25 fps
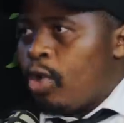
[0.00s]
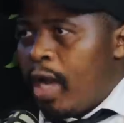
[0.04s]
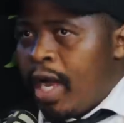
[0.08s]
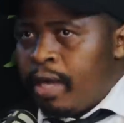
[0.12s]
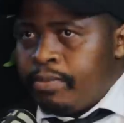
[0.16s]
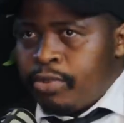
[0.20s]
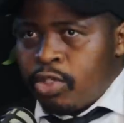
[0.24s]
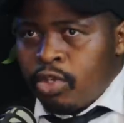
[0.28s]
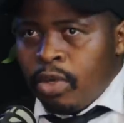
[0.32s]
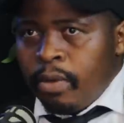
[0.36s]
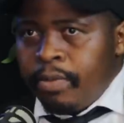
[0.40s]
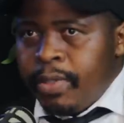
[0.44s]
to
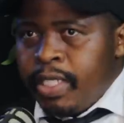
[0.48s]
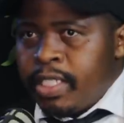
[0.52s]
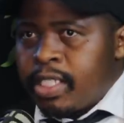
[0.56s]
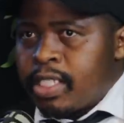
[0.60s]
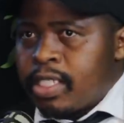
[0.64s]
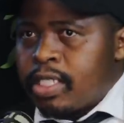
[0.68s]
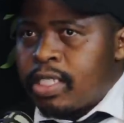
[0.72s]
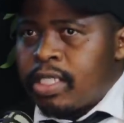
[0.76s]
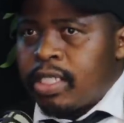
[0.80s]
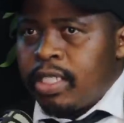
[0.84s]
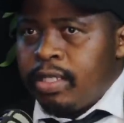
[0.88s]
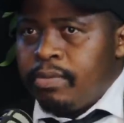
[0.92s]
absorb the
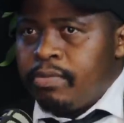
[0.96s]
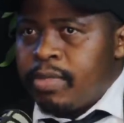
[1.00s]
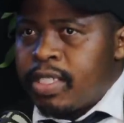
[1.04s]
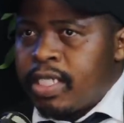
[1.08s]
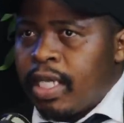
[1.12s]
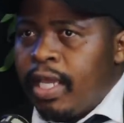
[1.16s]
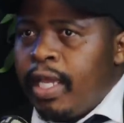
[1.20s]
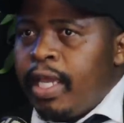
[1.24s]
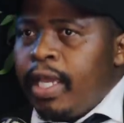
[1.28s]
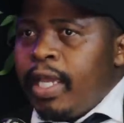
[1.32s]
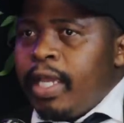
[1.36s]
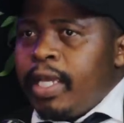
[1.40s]

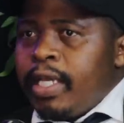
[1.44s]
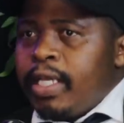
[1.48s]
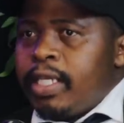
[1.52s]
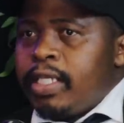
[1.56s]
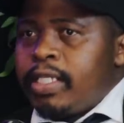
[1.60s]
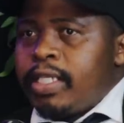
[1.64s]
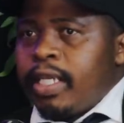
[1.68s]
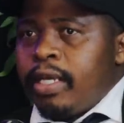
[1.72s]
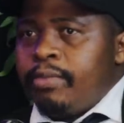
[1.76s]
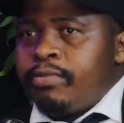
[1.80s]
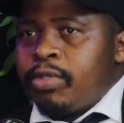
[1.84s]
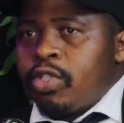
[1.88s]
systems
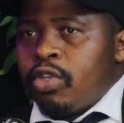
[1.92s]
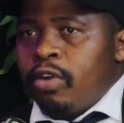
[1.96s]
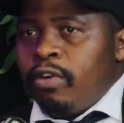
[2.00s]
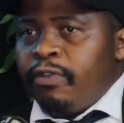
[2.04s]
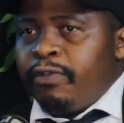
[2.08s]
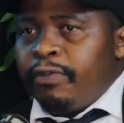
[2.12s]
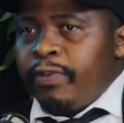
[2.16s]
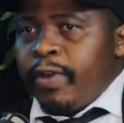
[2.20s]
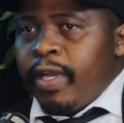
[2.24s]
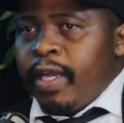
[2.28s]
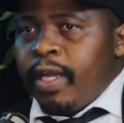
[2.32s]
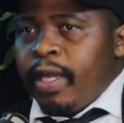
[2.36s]
in terms
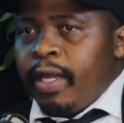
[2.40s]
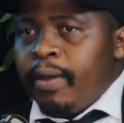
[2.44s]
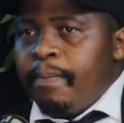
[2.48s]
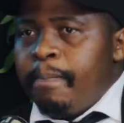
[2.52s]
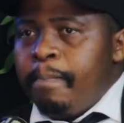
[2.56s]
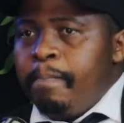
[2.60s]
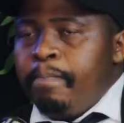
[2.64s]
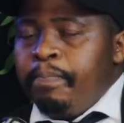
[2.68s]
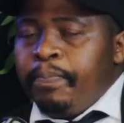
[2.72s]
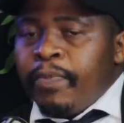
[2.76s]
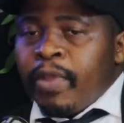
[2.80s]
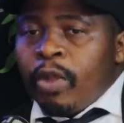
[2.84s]
of
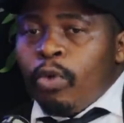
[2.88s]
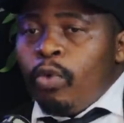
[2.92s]
um,